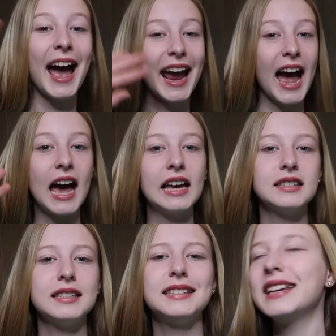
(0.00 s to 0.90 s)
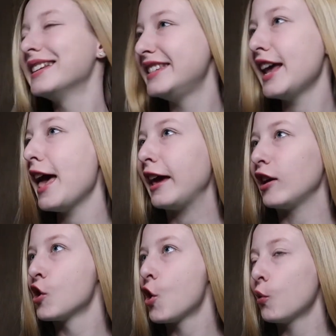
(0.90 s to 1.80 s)
guys,
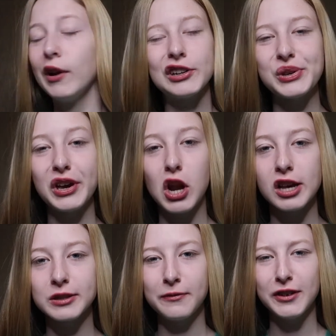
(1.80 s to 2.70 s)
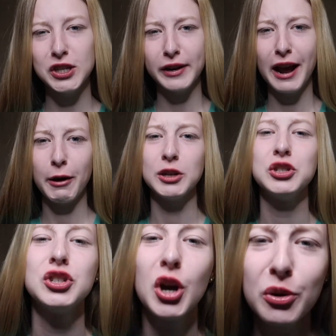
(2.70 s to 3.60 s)
today we are doing an awesome video on how I
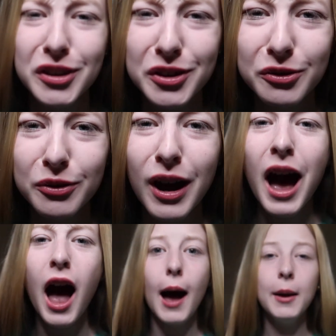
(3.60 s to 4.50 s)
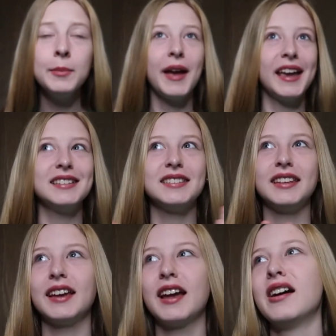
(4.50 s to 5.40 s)
show you
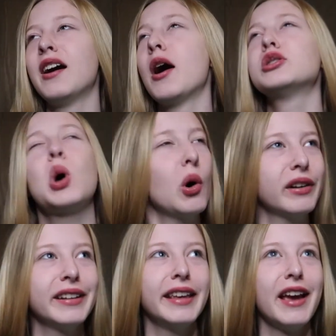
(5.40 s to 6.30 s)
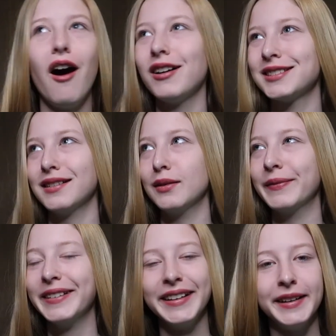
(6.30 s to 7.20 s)
amazing, totally
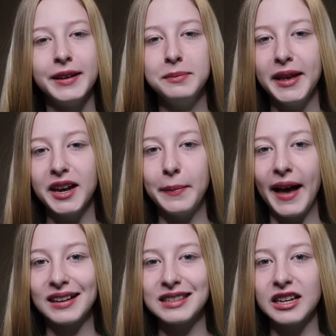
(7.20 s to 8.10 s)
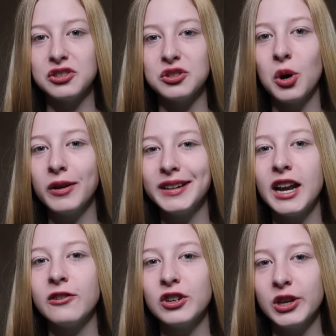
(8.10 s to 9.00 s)
awesome makeup hacks that you should totally
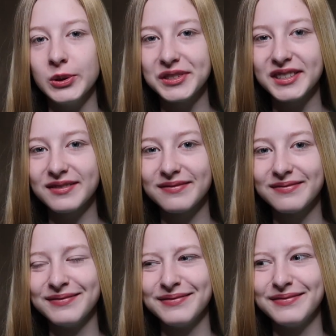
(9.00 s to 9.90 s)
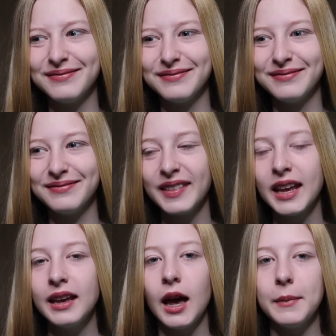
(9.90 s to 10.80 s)
never use.
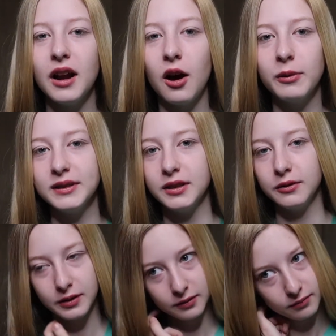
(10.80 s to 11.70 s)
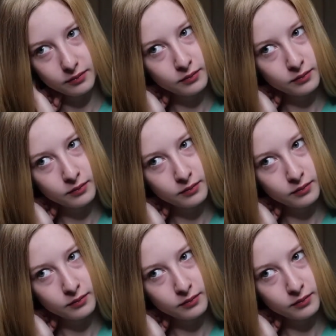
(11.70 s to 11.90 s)
I mean, always use.